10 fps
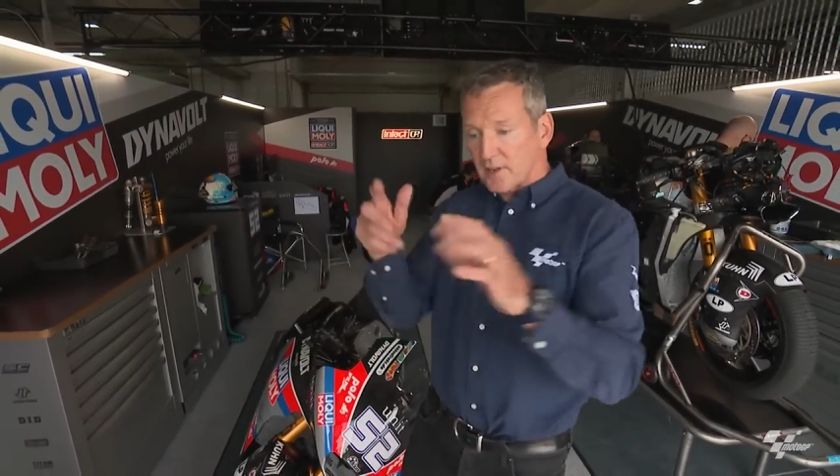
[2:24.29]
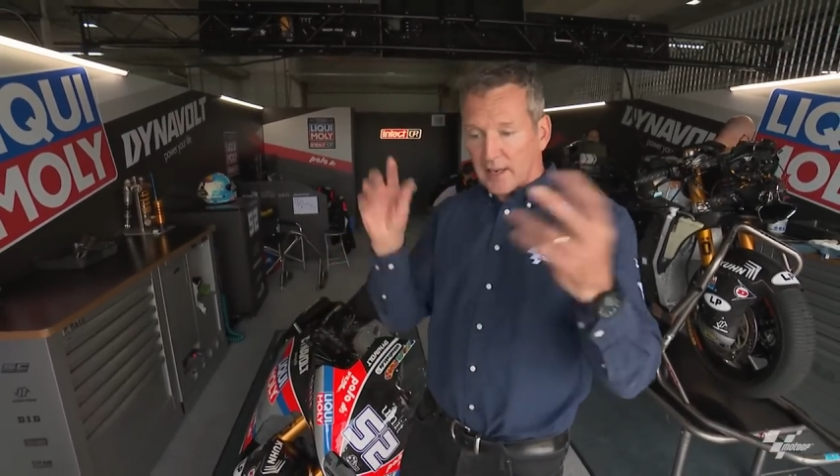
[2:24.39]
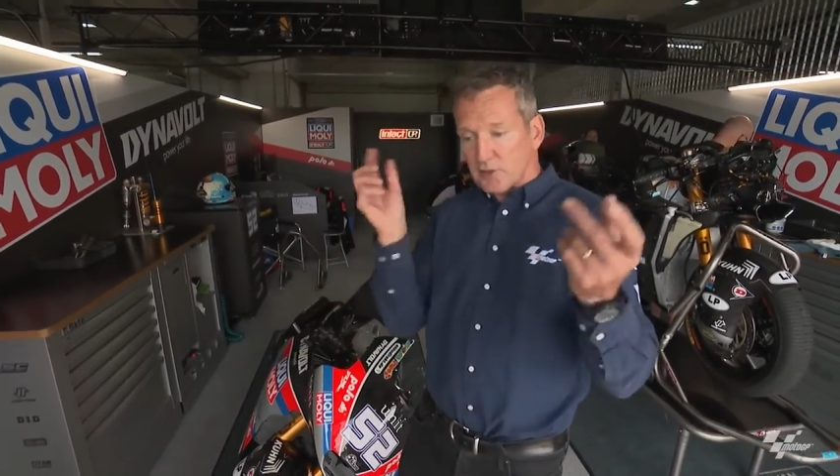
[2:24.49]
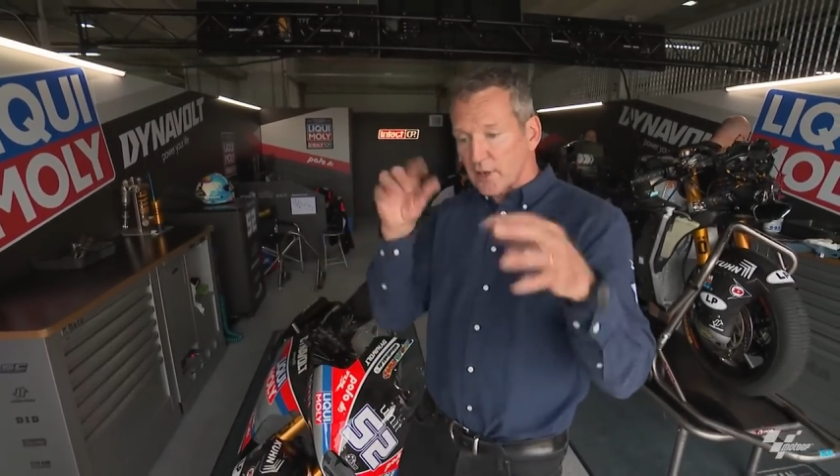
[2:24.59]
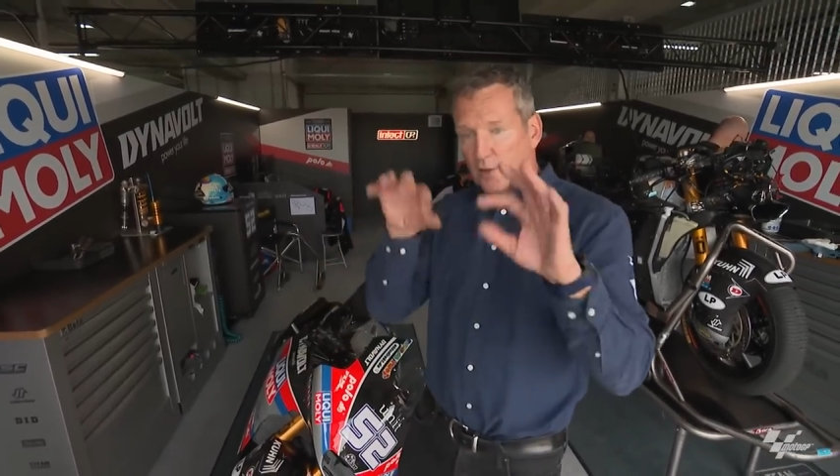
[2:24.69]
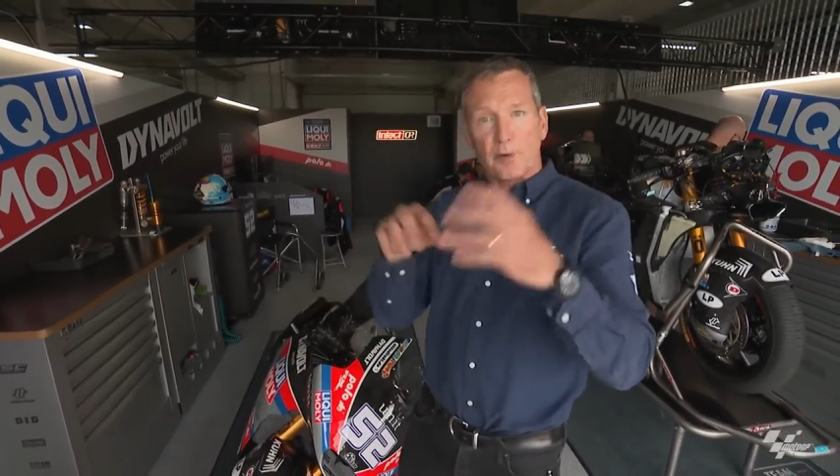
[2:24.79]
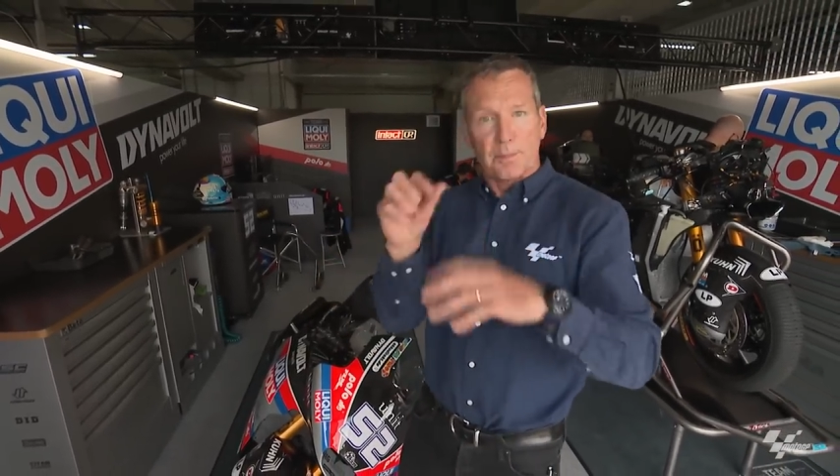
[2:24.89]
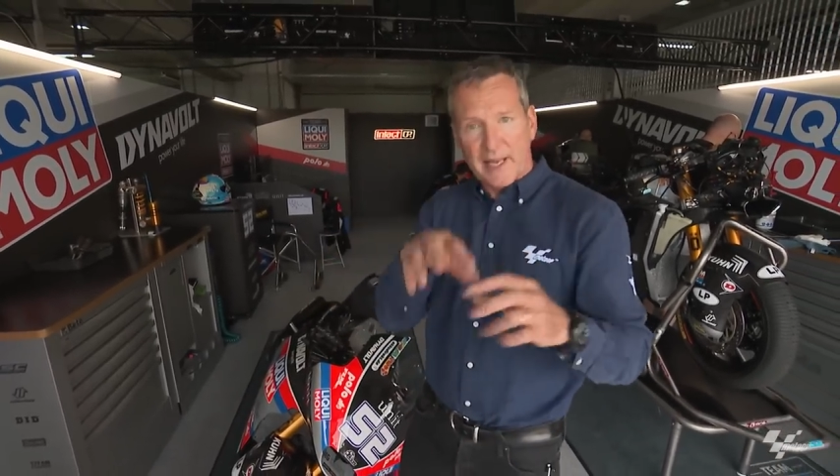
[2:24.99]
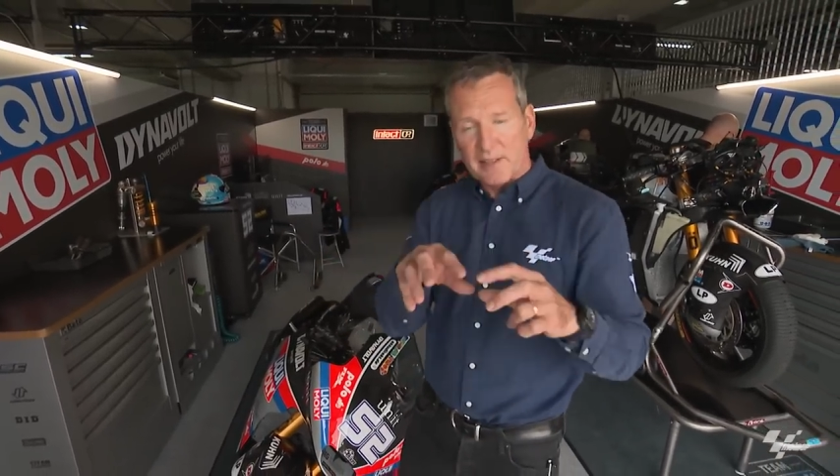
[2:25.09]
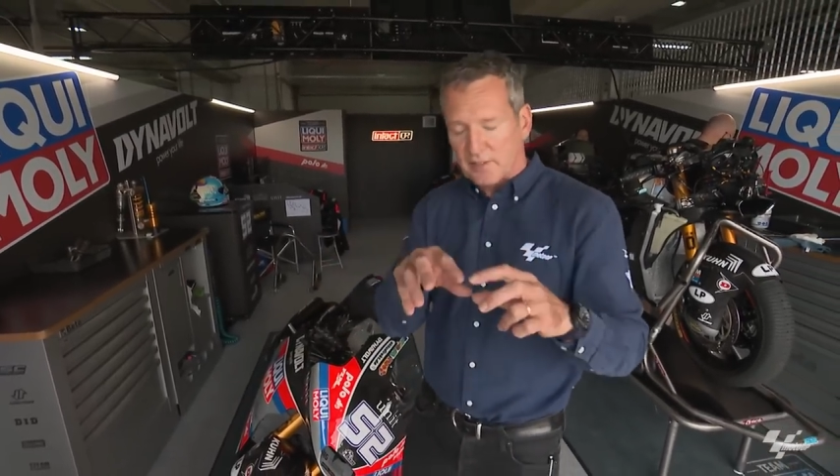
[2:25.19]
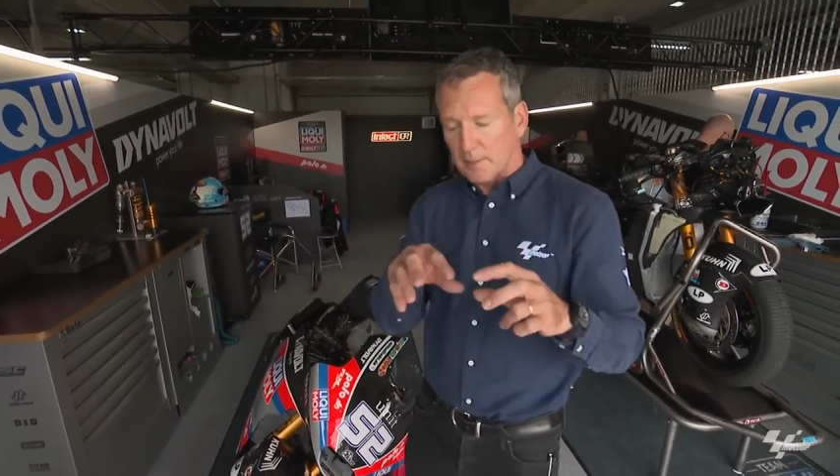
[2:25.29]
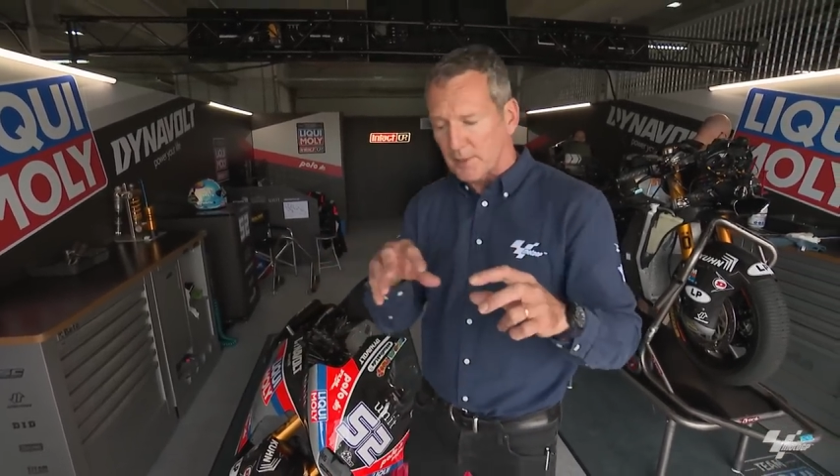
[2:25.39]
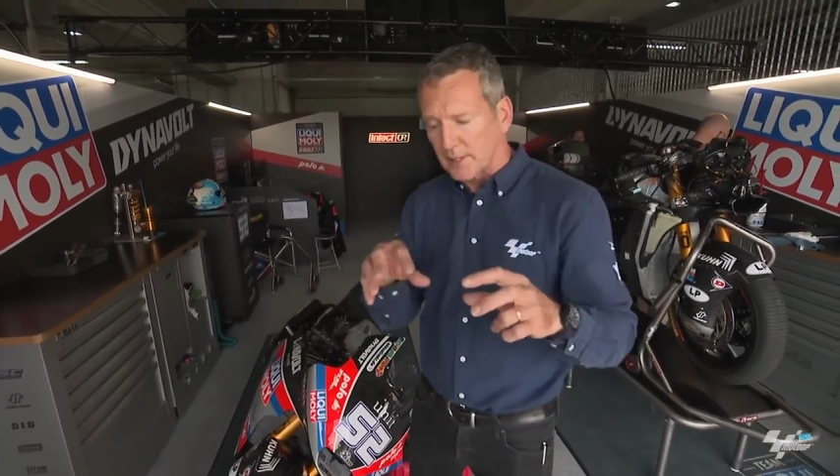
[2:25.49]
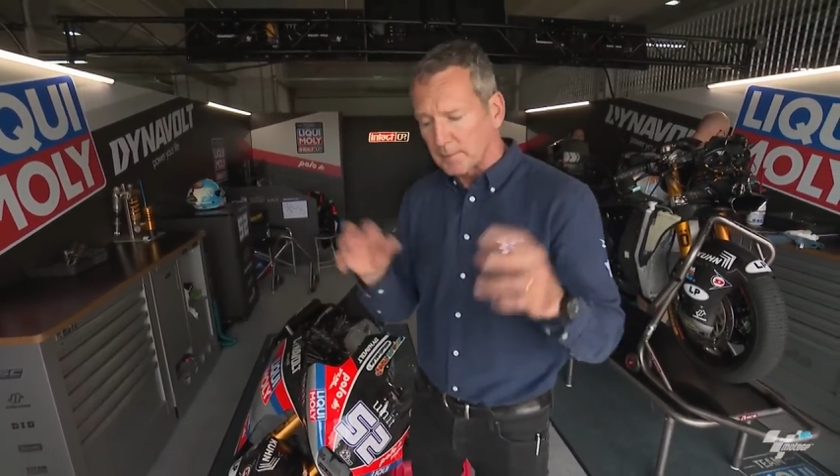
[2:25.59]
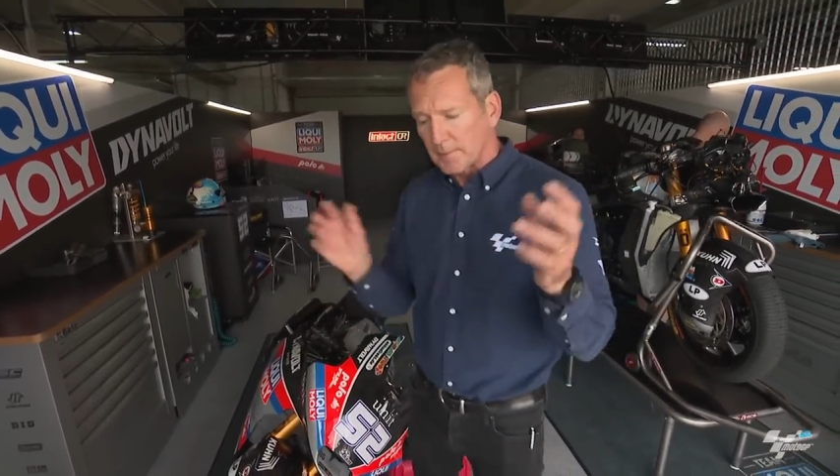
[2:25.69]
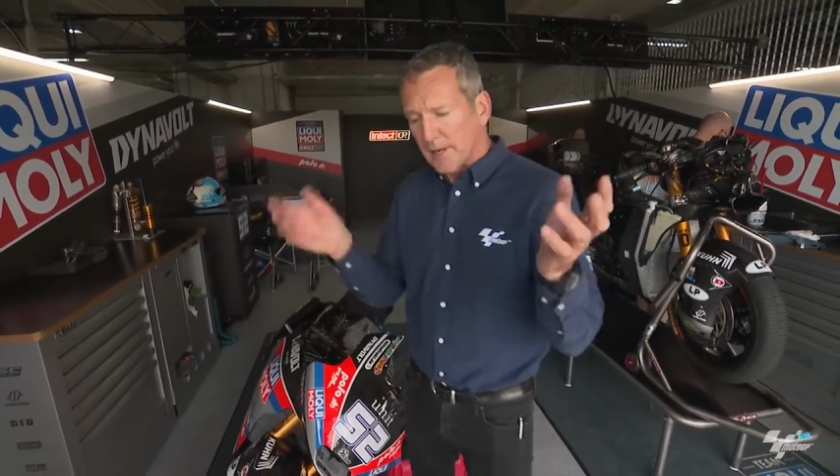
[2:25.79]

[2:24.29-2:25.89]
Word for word: clutch out, repair something,